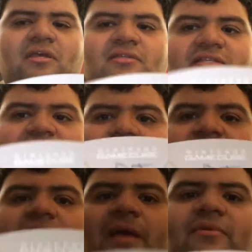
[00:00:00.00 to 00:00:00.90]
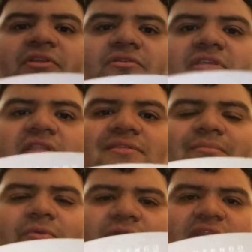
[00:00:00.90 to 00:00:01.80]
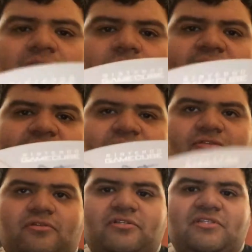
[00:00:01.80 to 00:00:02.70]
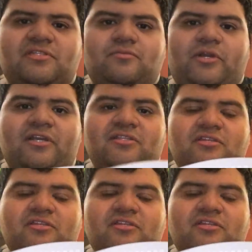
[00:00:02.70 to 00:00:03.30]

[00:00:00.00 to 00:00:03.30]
Since I've been using this more than the wired controllers, since wireless